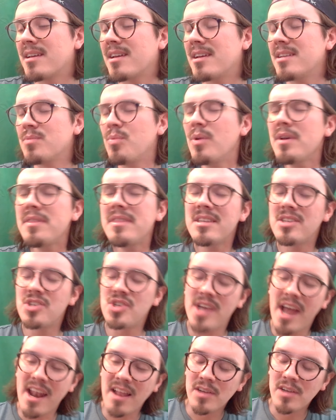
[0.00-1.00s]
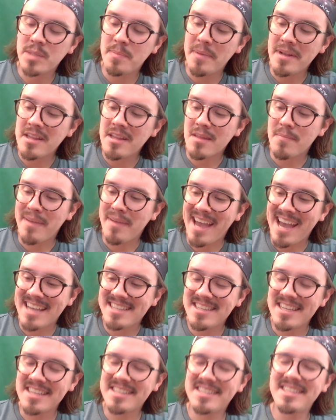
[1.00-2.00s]
Because what this channel has been in the
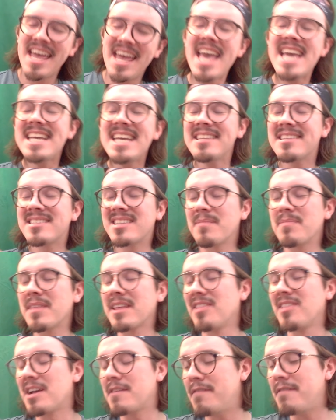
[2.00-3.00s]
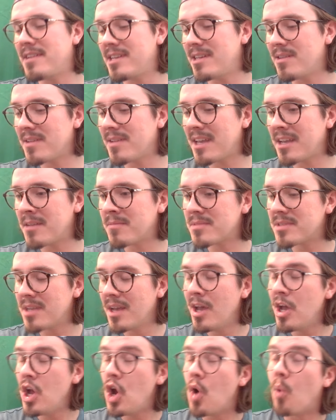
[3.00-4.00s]
past is taking something like video games,